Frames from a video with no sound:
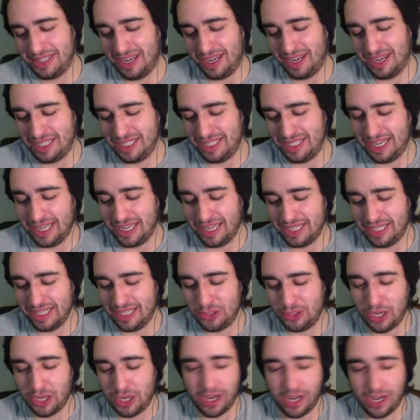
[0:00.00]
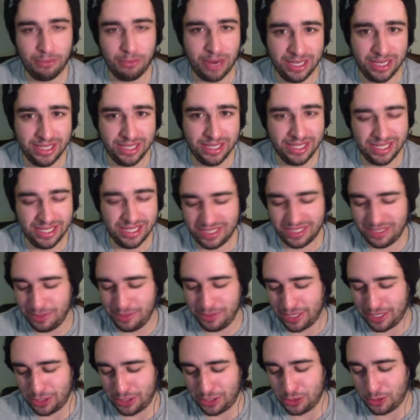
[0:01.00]
say it's Jonny Brenns. He's
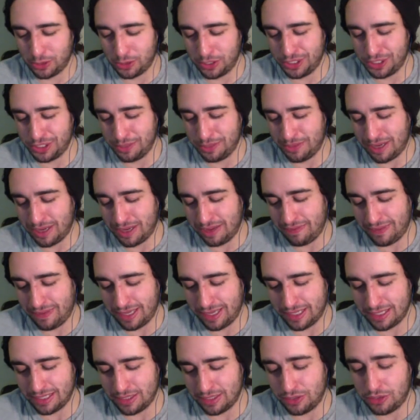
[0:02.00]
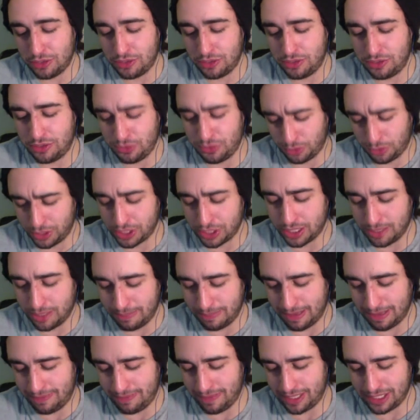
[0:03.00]
doing Georgia by Vance
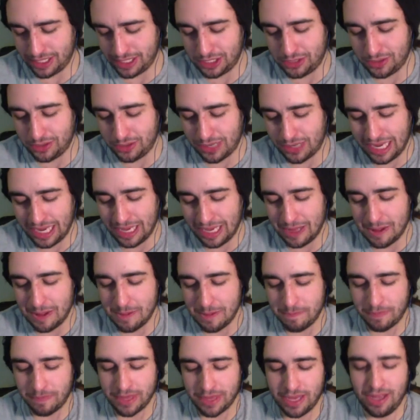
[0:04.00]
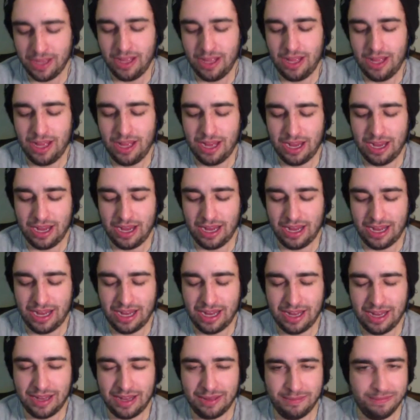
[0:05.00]
Joy.
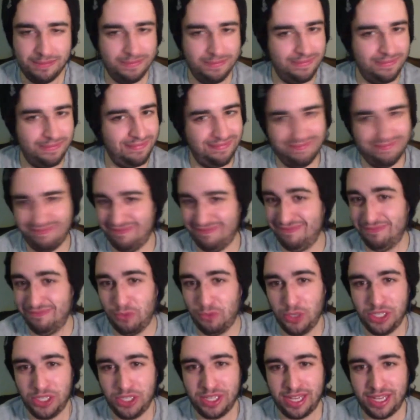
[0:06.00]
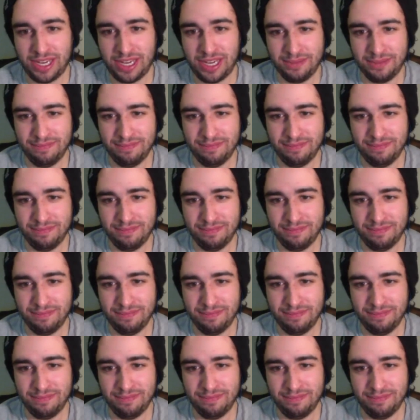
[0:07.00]
What do you think?